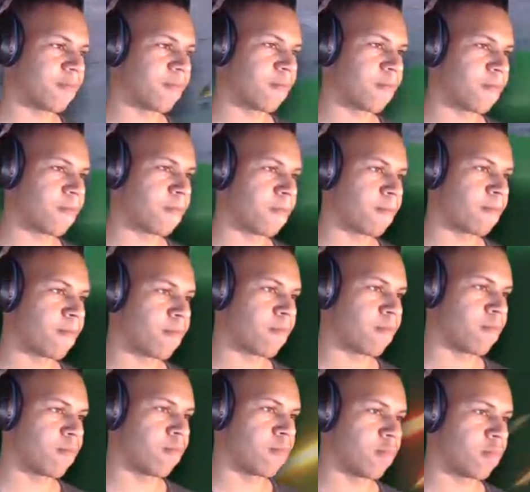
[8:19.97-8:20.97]

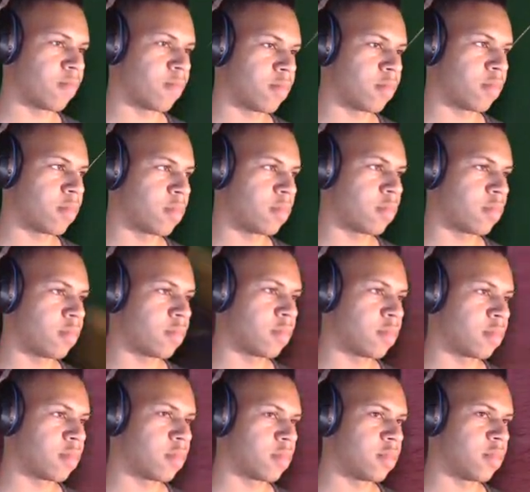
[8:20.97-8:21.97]

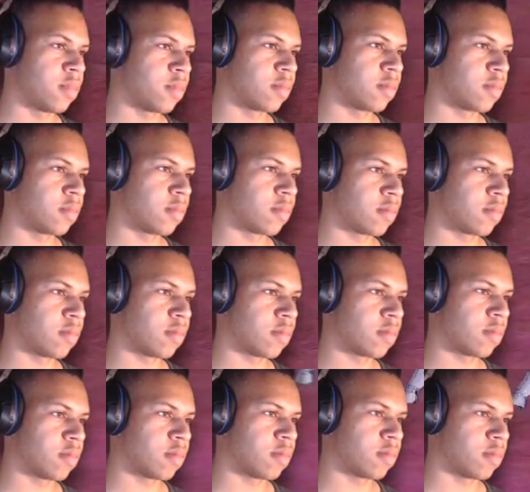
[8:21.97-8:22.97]

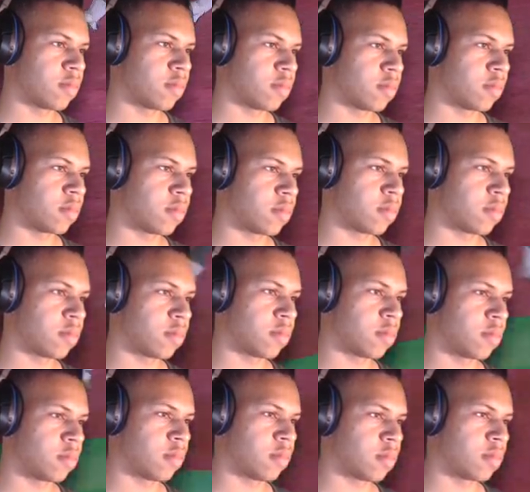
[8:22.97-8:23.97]

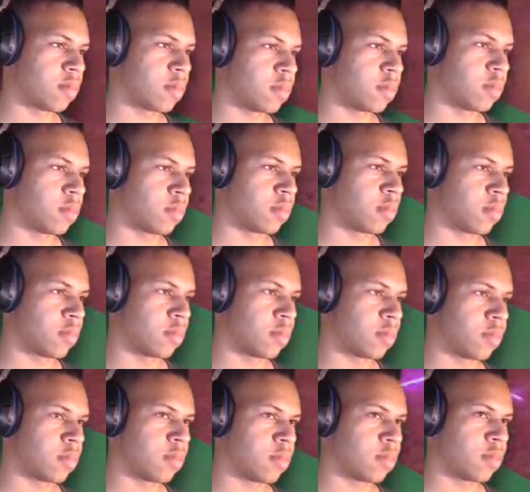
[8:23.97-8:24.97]

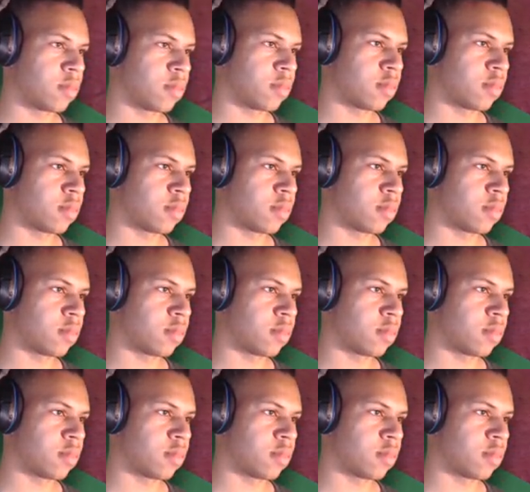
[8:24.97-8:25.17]
(no one is talking)